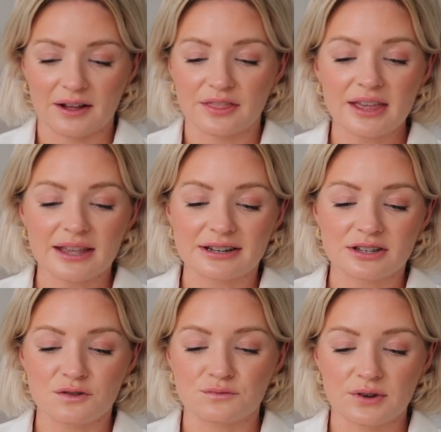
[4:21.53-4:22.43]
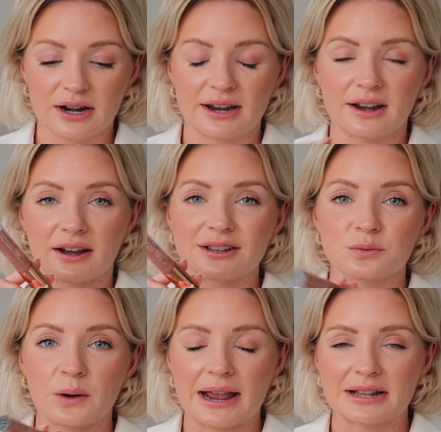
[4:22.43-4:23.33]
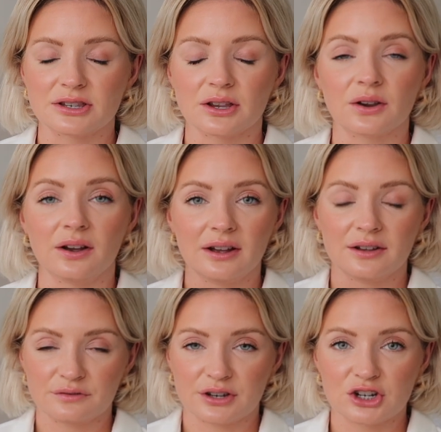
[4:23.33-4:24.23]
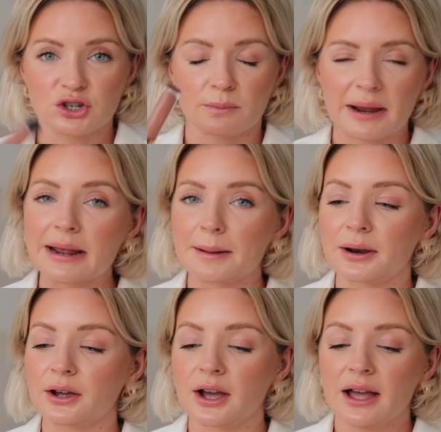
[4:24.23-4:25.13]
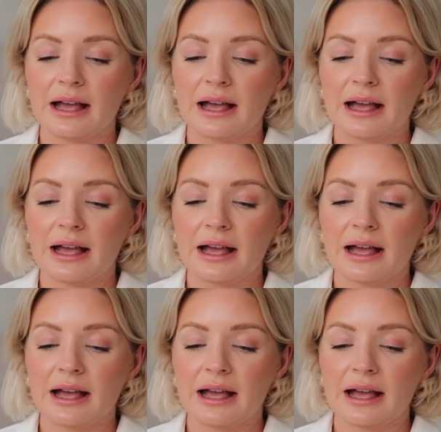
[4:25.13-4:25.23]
I think it's a really nice way to finish your makeup look.